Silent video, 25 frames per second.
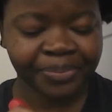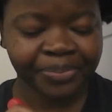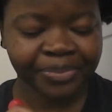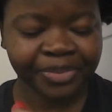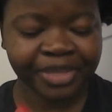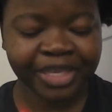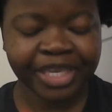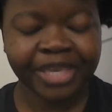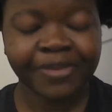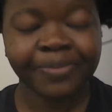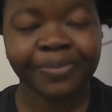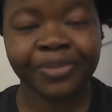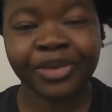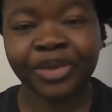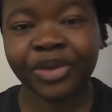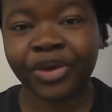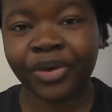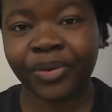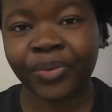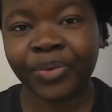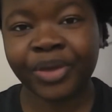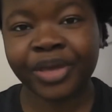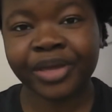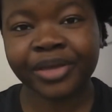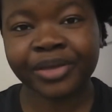keep me
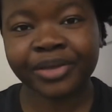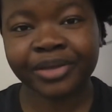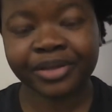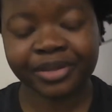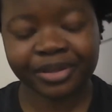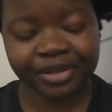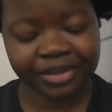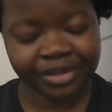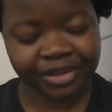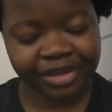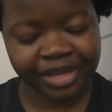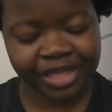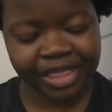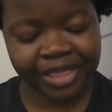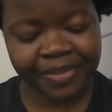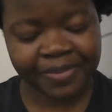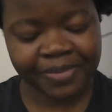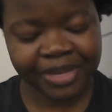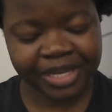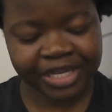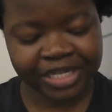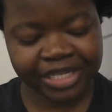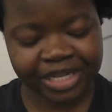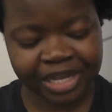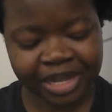going in the
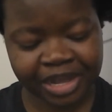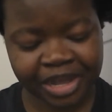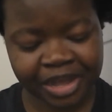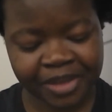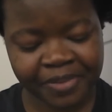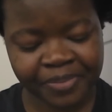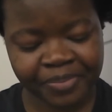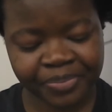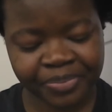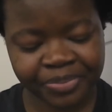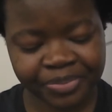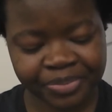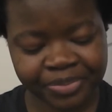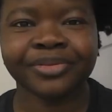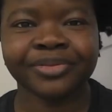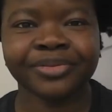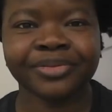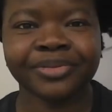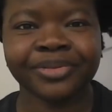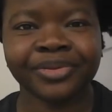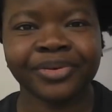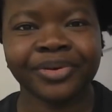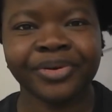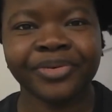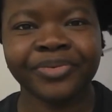meantime.
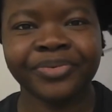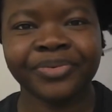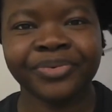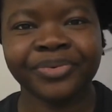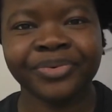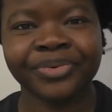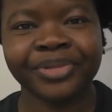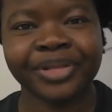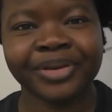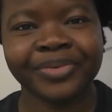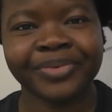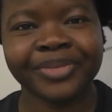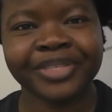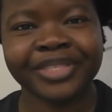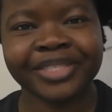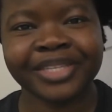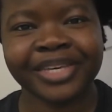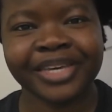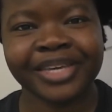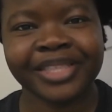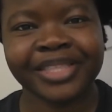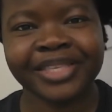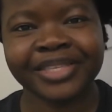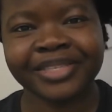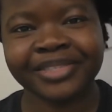So overall, I would
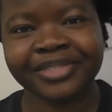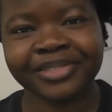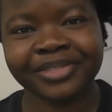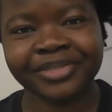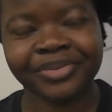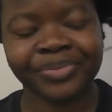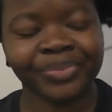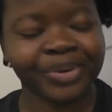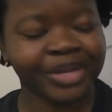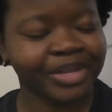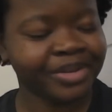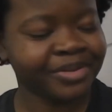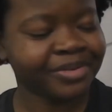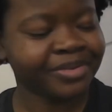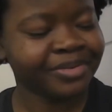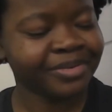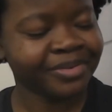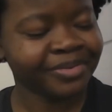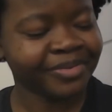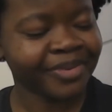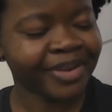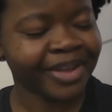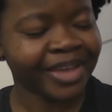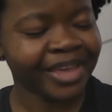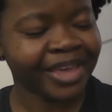say this is the win
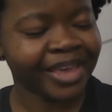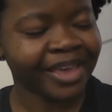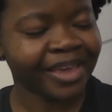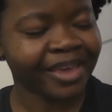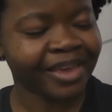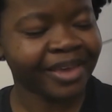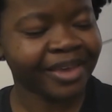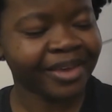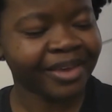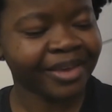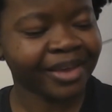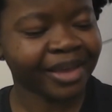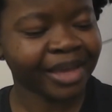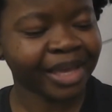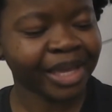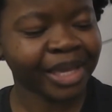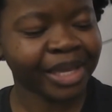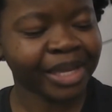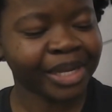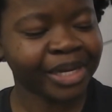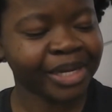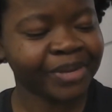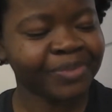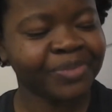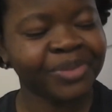right here,
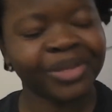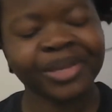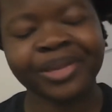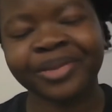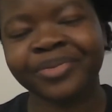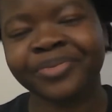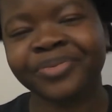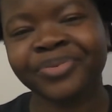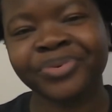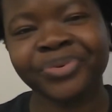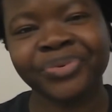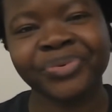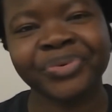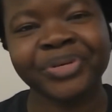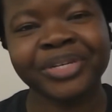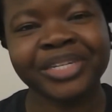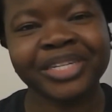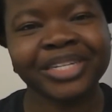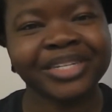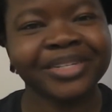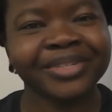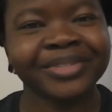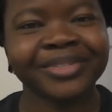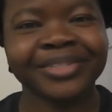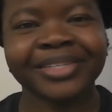and I'm looking forward
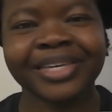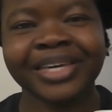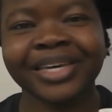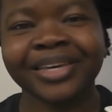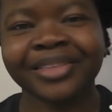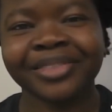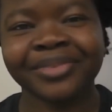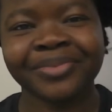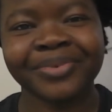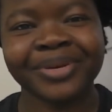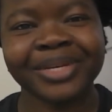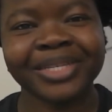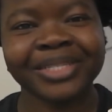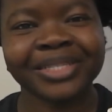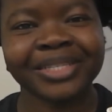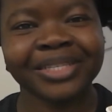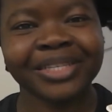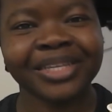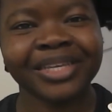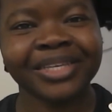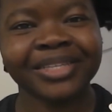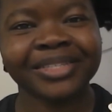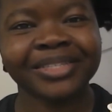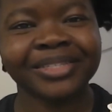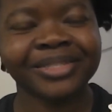to just eating the rest of
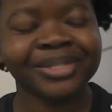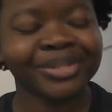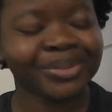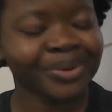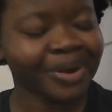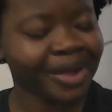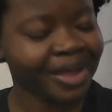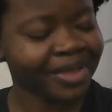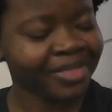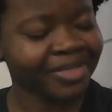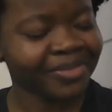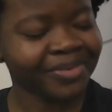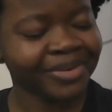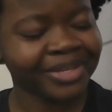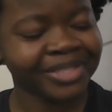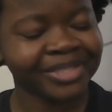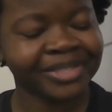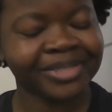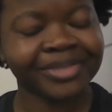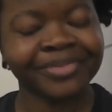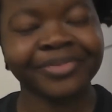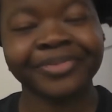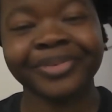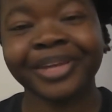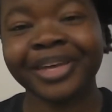this and trying the
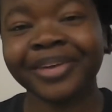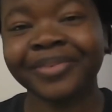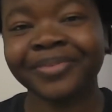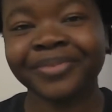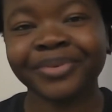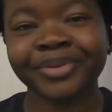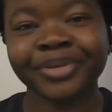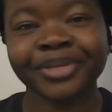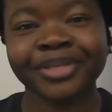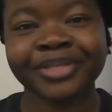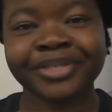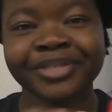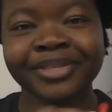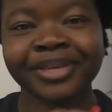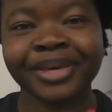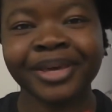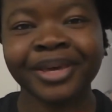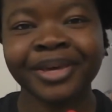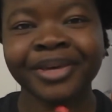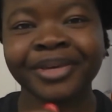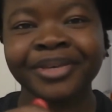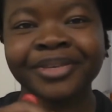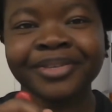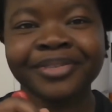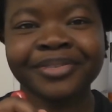rest of the flavors.
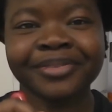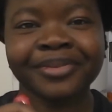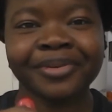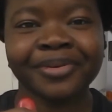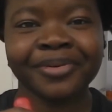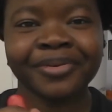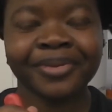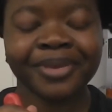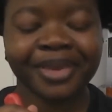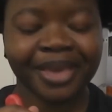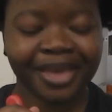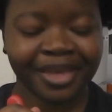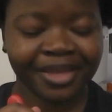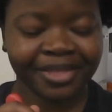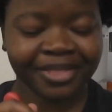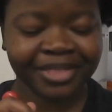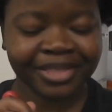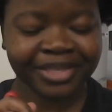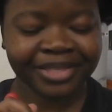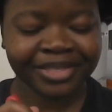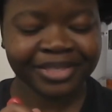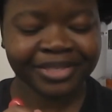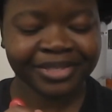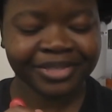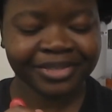So yeah,
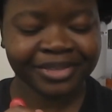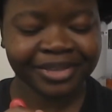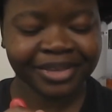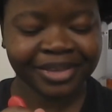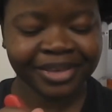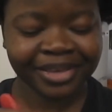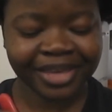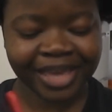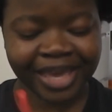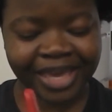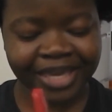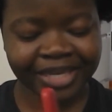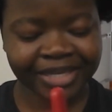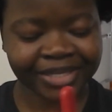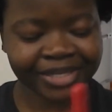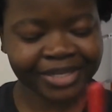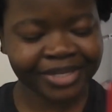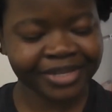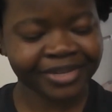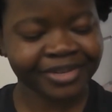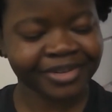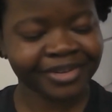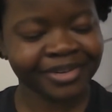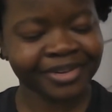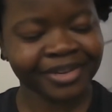this
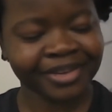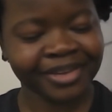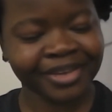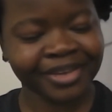Cajun